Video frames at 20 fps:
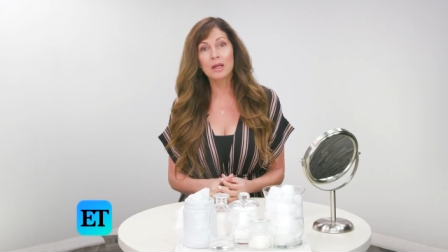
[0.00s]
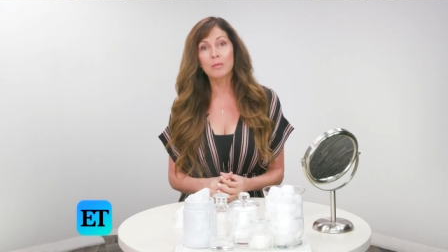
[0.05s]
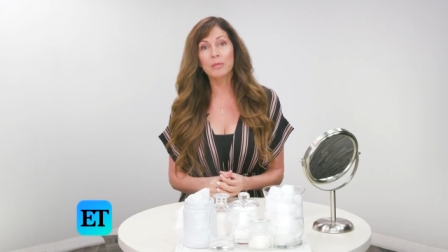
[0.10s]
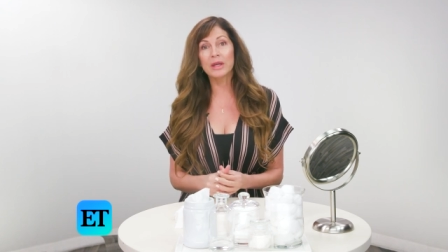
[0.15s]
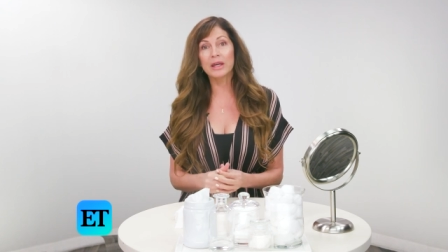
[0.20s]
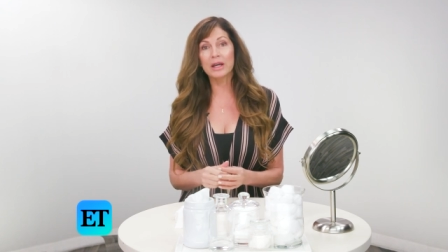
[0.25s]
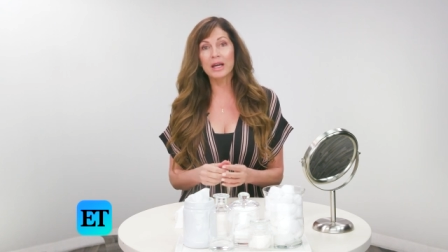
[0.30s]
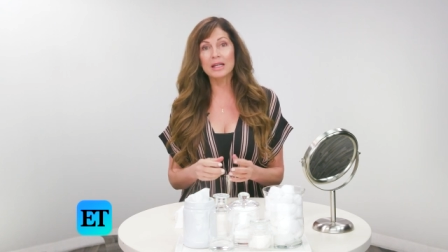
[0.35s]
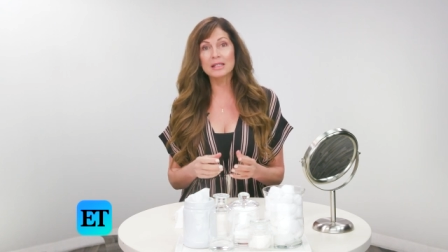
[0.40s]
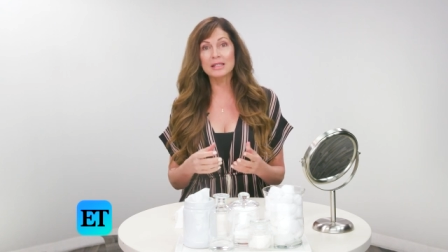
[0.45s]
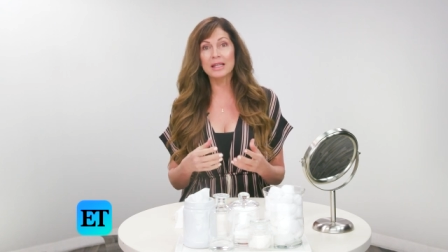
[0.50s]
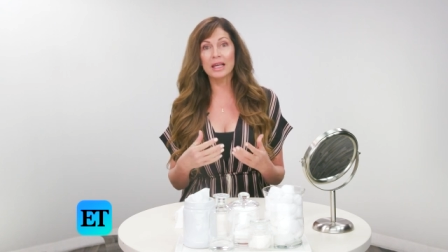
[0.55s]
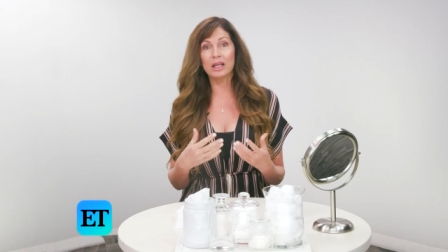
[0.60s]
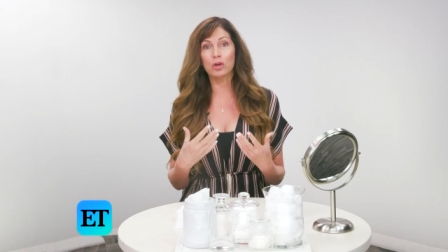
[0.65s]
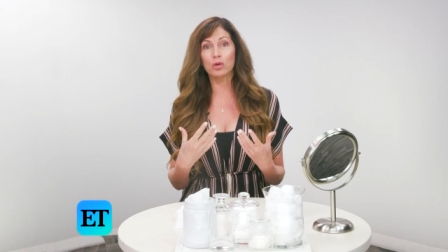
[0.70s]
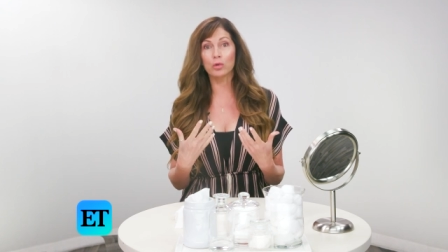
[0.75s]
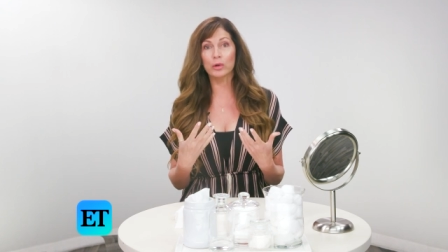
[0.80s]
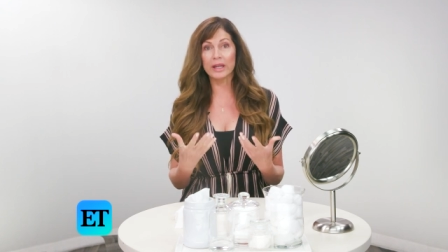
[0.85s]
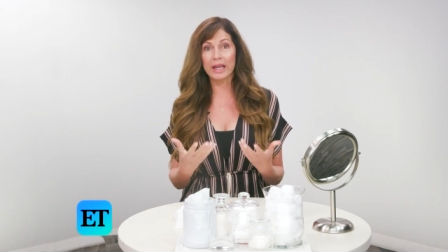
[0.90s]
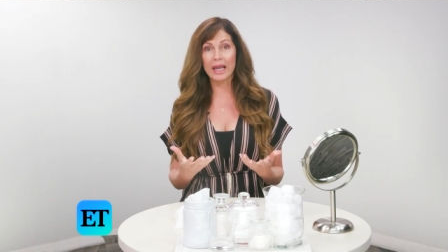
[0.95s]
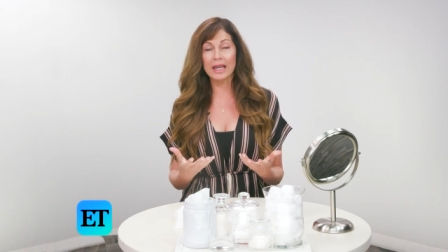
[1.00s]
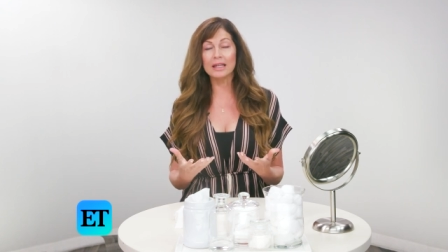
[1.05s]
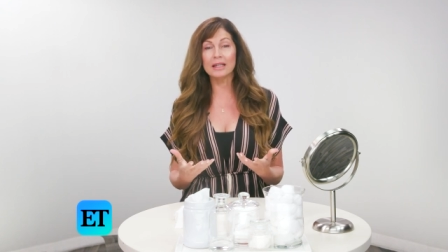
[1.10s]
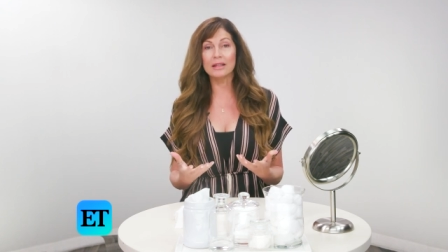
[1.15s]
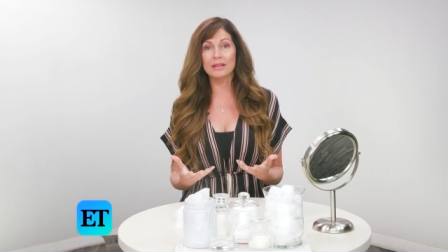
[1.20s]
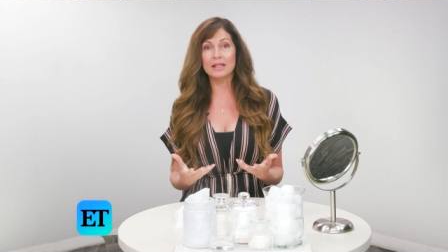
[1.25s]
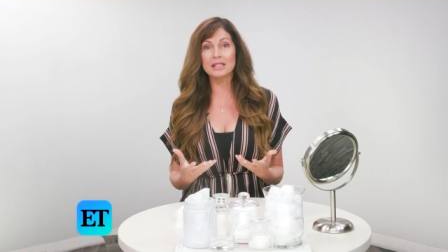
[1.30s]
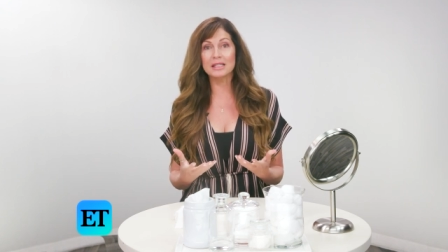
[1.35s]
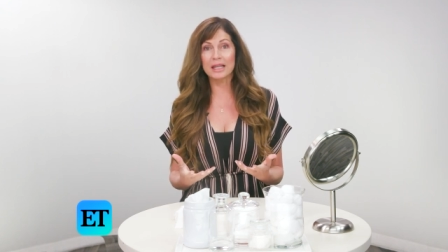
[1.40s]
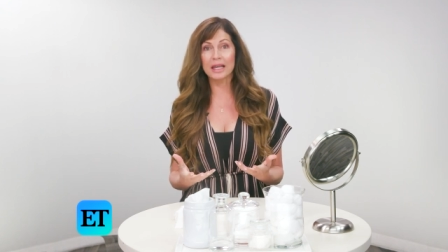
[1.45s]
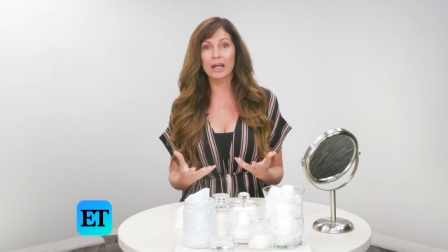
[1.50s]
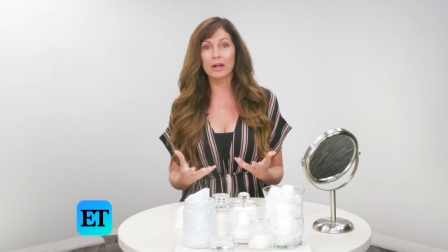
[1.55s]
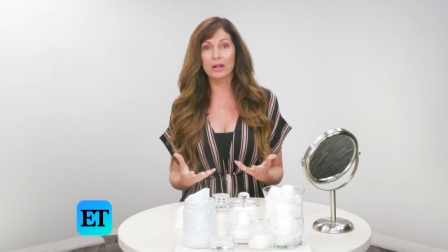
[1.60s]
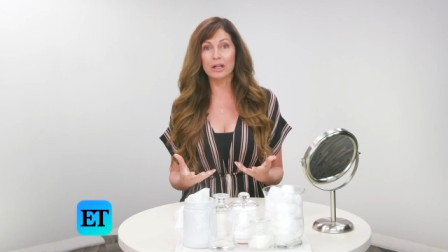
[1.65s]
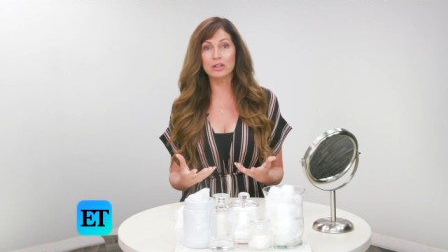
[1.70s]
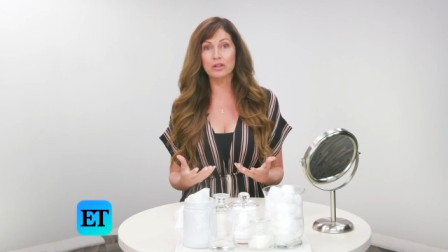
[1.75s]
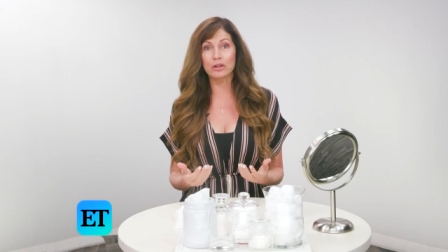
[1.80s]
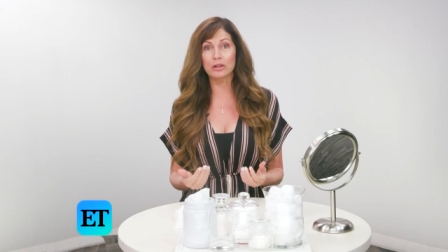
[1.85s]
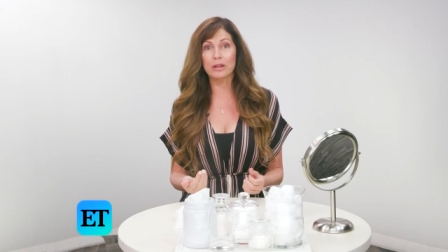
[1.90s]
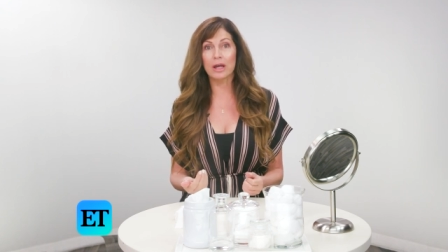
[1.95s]
because they created this
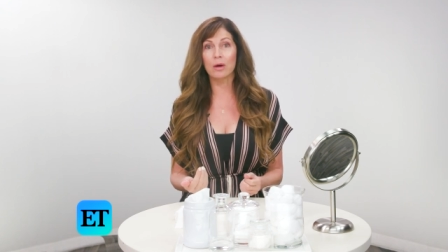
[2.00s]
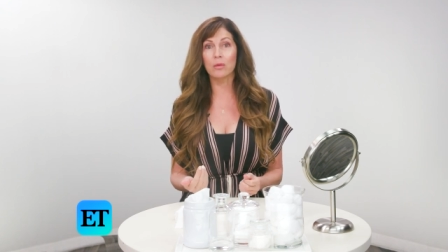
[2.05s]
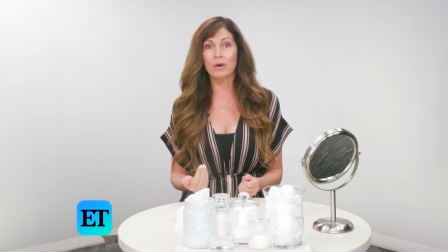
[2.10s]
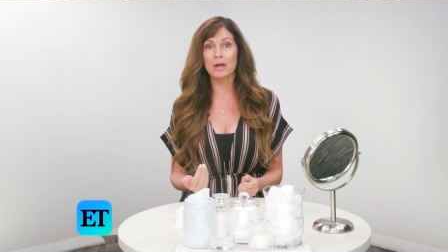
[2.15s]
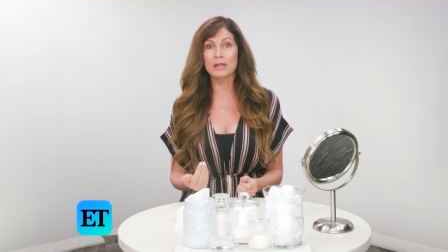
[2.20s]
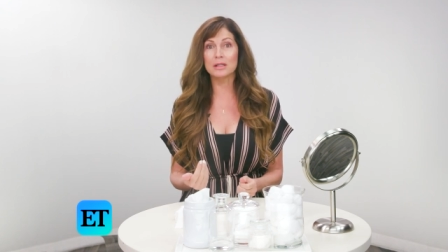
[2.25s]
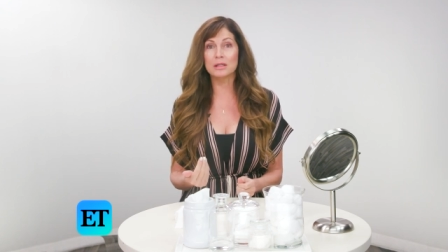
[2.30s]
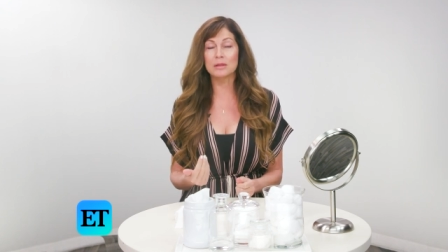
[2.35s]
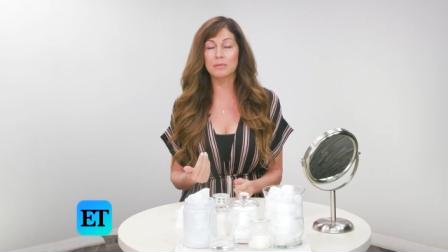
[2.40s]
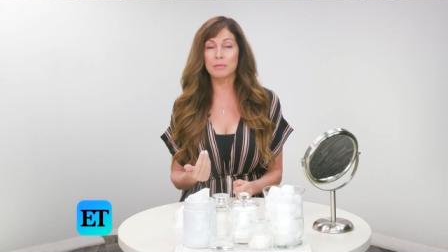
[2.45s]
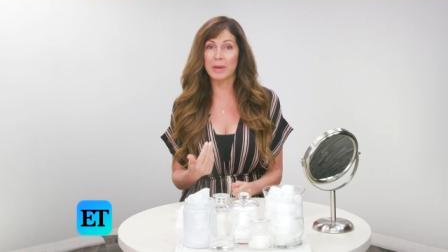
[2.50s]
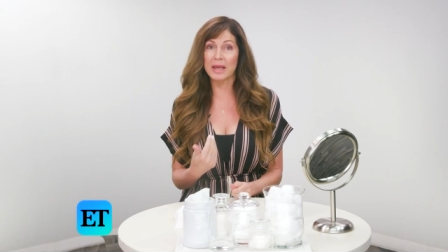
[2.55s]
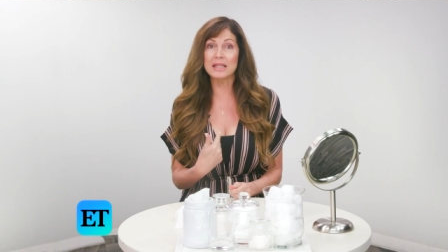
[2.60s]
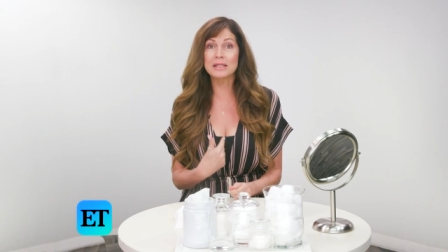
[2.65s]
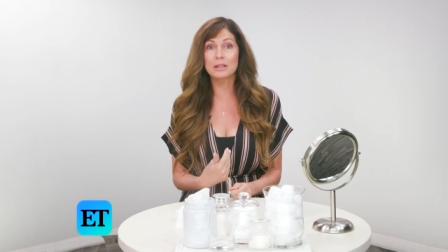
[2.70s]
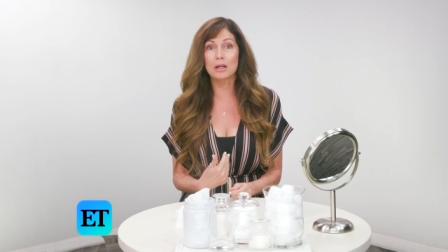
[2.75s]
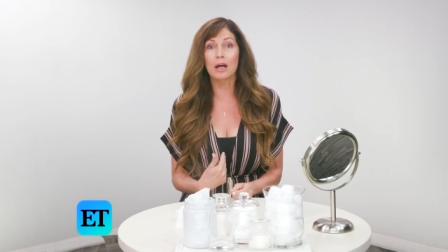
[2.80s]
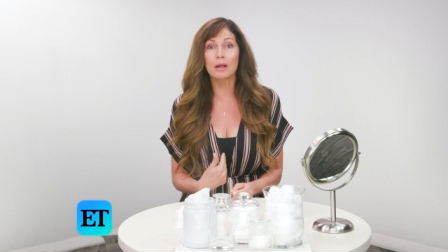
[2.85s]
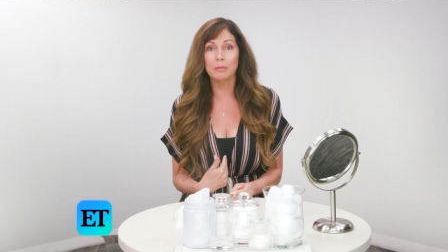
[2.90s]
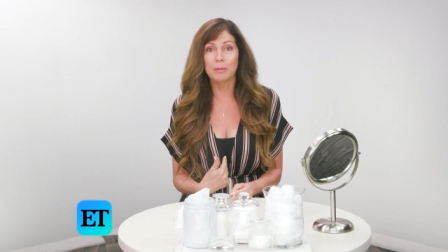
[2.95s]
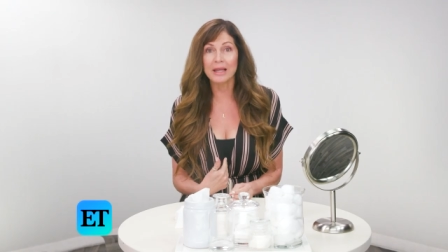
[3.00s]
character that was based on